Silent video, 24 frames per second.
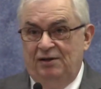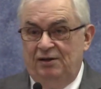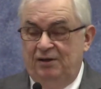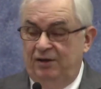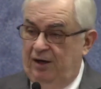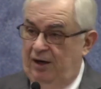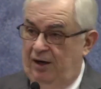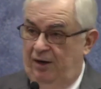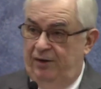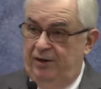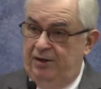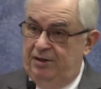
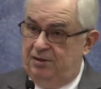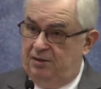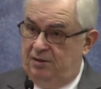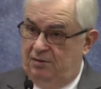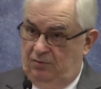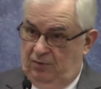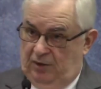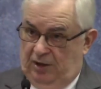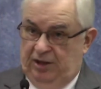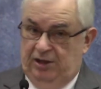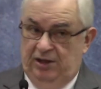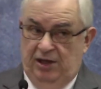now he's
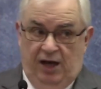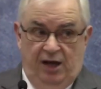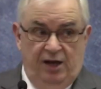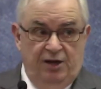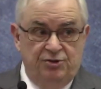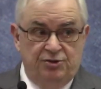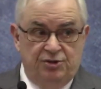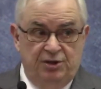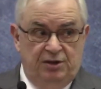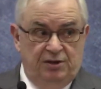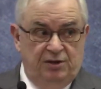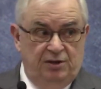
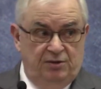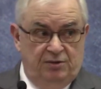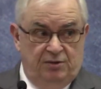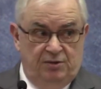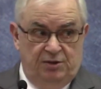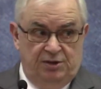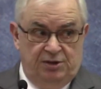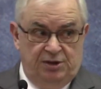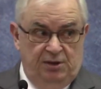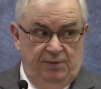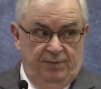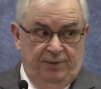acknowledging that
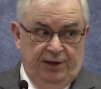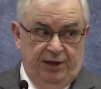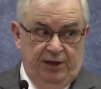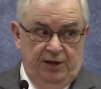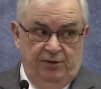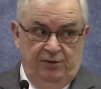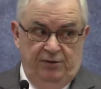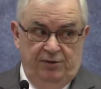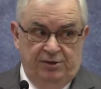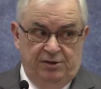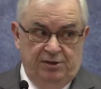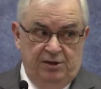there's somebody
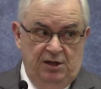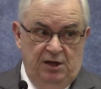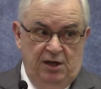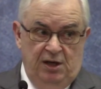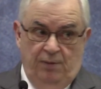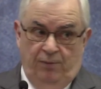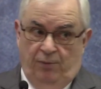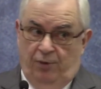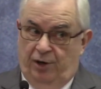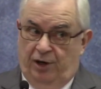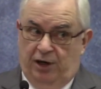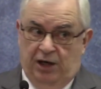who is
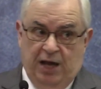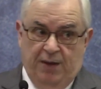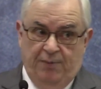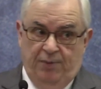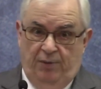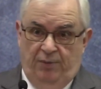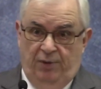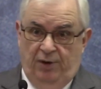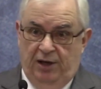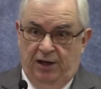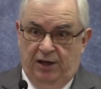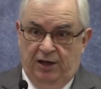more
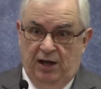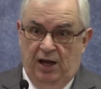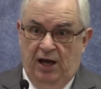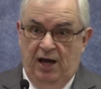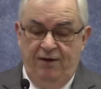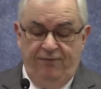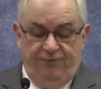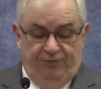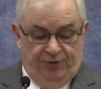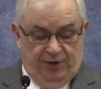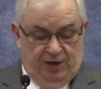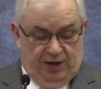capable at
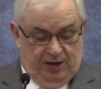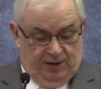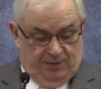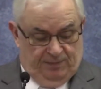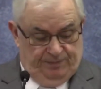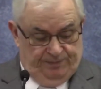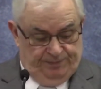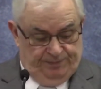life than him.